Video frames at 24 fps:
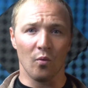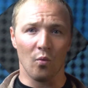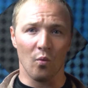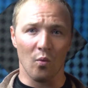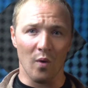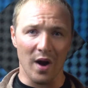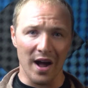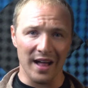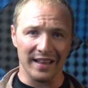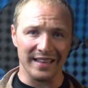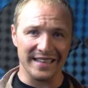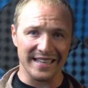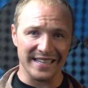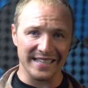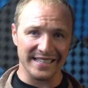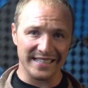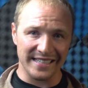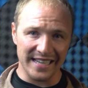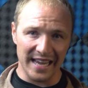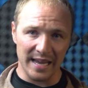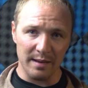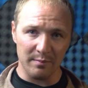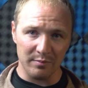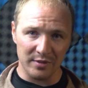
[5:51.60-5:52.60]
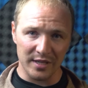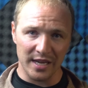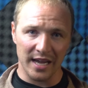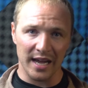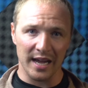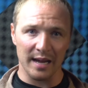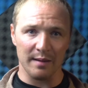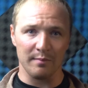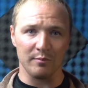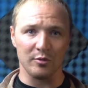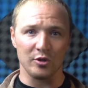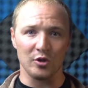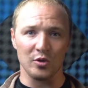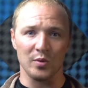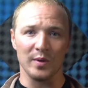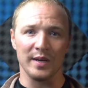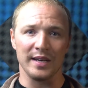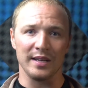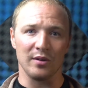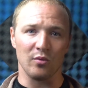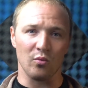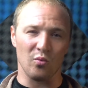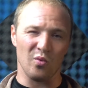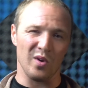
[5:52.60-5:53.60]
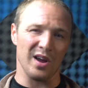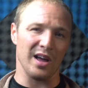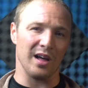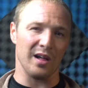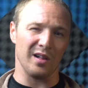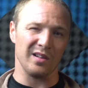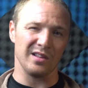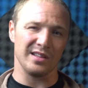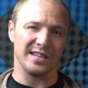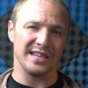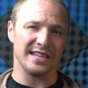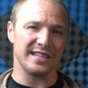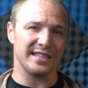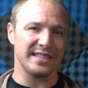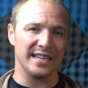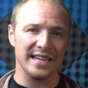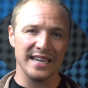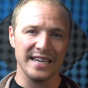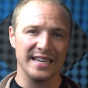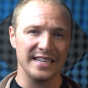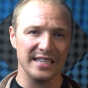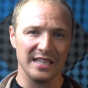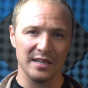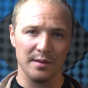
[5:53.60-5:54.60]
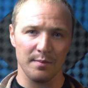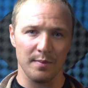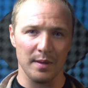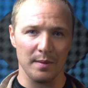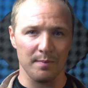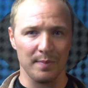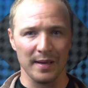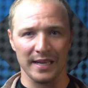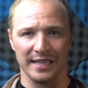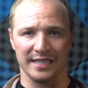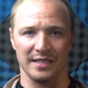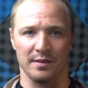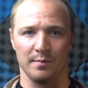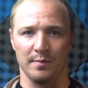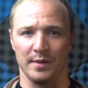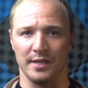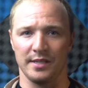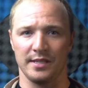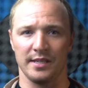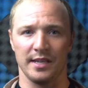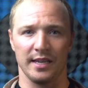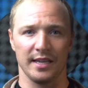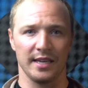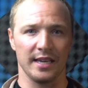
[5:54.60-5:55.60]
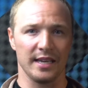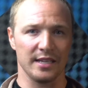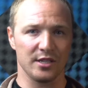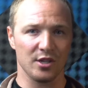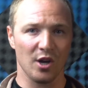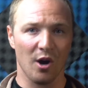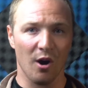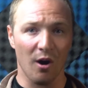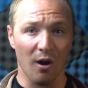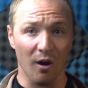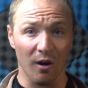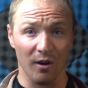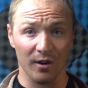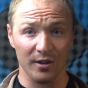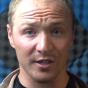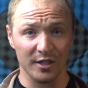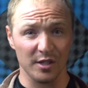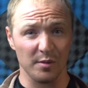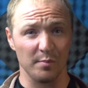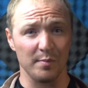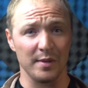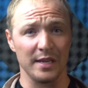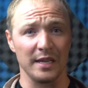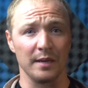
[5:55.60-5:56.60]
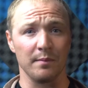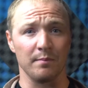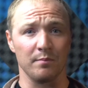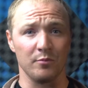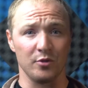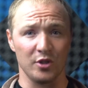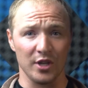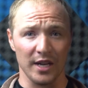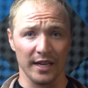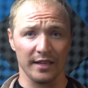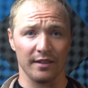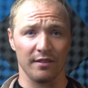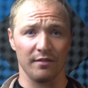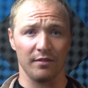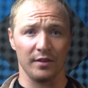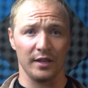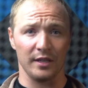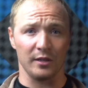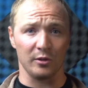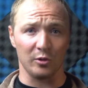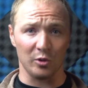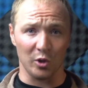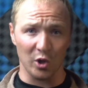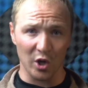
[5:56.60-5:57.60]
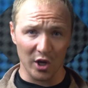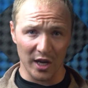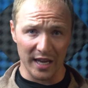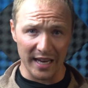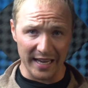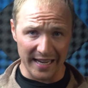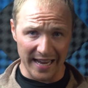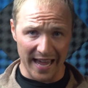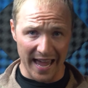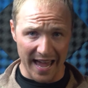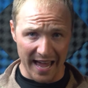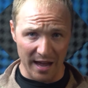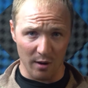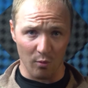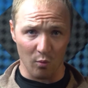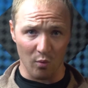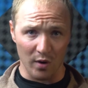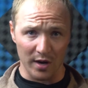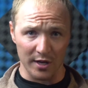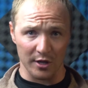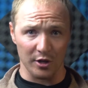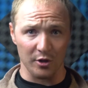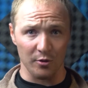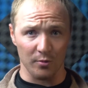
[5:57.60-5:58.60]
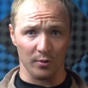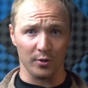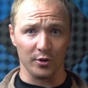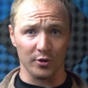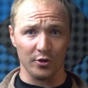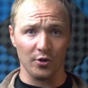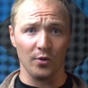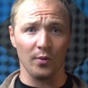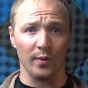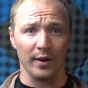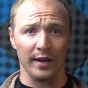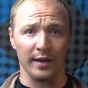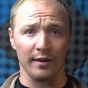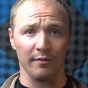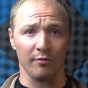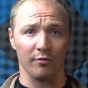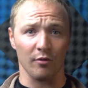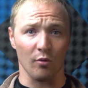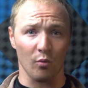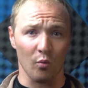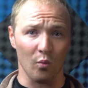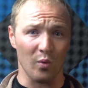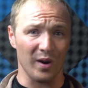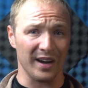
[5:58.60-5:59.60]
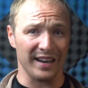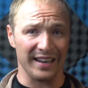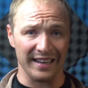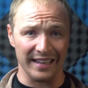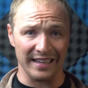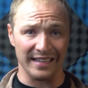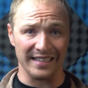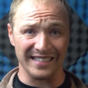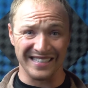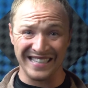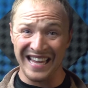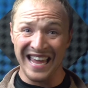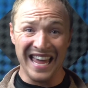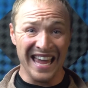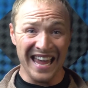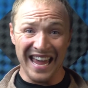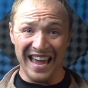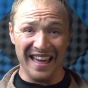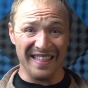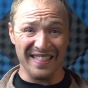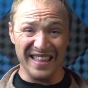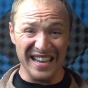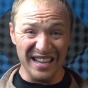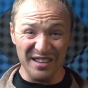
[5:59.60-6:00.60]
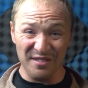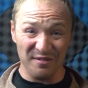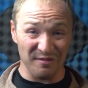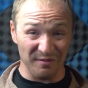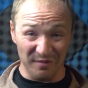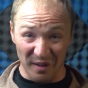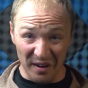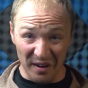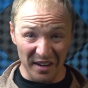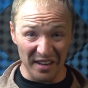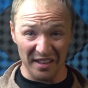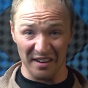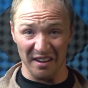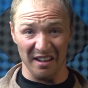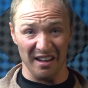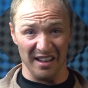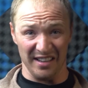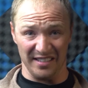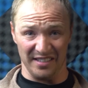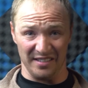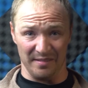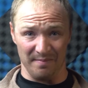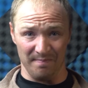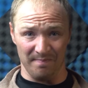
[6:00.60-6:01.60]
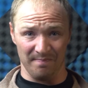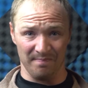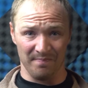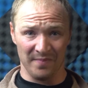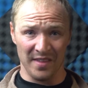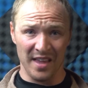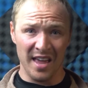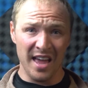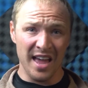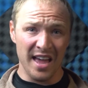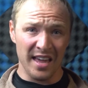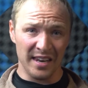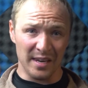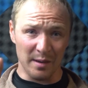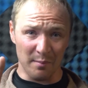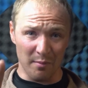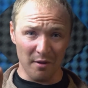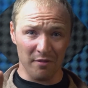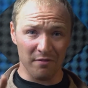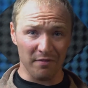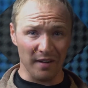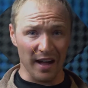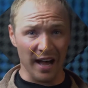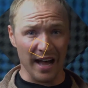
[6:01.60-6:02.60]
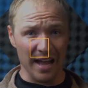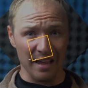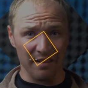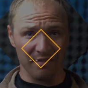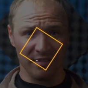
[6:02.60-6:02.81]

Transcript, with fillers: while at the same time doing it well. It's easy to be pessimistic. It's hard to be objectively looking at what you are doing for what it is, and that's fun and awesome. Number five,